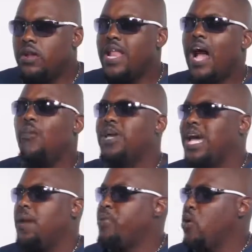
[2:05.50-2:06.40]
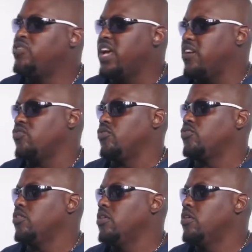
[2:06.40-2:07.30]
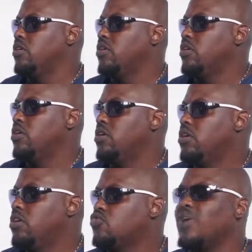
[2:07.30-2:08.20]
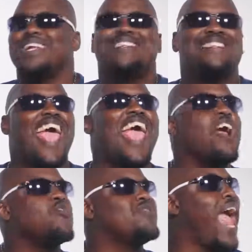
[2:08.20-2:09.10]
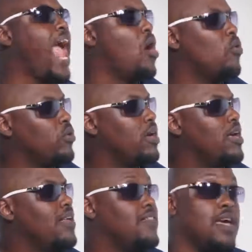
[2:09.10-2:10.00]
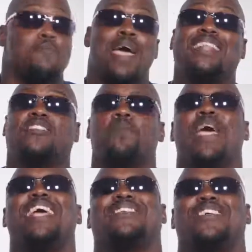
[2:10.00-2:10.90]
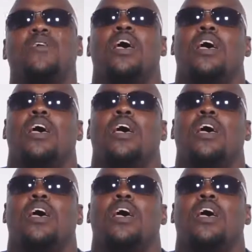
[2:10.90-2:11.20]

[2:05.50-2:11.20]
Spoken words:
Now we got protesters trying to tear down the Emancipation